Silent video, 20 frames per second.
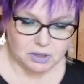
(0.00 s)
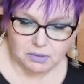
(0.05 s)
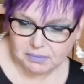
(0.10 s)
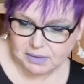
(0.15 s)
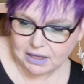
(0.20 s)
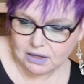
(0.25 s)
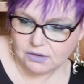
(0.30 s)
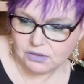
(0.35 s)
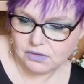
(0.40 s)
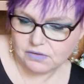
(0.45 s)
Pop
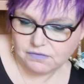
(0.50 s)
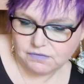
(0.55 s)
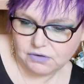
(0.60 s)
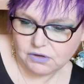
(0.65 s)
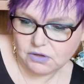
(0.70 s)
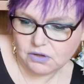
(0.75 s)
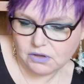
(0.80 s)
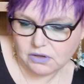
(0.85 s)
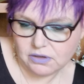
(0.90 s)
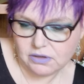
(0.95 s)
that on the
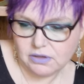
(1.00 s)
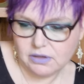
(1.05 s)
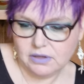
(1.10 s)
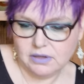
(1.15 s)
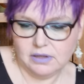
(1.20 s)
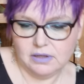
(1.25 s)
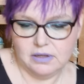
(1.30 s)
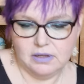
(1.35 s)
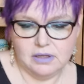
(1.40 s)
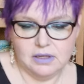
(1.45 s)
floor.
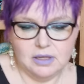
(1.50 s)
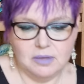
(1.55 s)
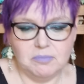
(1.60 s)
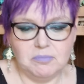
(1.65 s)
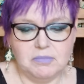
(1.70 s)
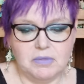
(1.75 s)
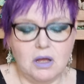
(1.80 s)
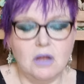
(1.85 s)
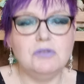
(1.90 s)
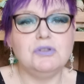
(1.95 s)

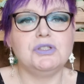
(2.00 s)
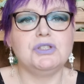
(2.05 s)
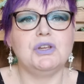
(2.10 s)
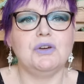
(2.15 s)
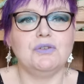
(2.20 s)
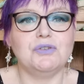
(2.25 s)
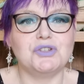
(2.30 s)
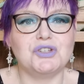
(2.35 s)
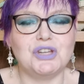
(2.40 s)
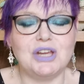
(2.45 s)
On the
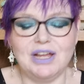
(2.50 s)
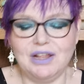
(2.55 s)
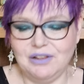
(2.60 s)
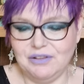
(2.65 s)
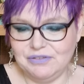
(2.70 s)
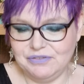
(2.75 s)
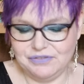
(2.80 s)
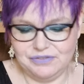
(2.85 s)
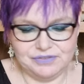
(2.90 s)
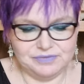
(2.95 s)
dog
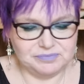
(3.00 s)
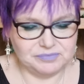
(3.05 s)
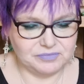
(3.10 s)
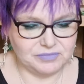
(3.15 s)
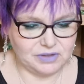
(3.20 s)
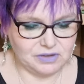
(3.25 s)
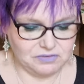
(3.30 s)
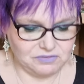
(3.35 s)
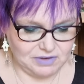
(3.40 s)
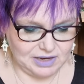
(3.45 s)
shelf.
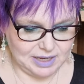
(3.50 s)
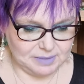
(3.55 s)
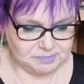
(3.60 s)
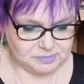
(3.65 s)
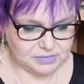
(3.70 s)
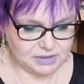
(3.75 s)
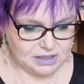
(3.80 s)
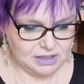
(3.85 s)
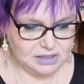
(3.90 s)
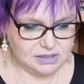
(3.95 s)
Right,
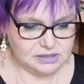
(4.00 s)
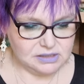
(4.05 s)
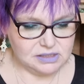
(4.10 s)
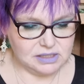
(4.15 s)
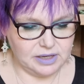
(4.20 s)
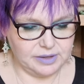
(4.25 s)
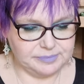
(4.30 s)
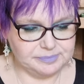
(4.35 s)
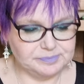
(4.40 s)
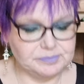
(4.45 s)

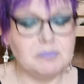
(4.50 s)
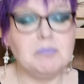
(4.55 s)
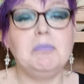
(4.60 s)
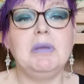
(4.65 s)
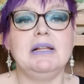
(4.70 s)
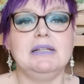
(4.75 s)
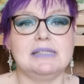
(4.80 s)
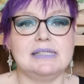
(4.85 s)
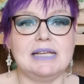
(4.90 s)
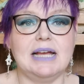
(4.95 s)
so
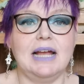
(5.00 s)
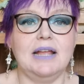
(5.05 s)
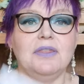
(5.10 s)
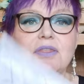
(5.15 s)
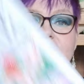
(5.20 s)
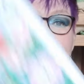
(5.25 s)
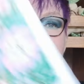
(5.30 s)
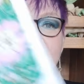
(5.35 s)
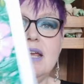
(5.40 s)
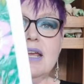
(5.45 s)
Beltane.
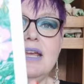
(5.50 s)
That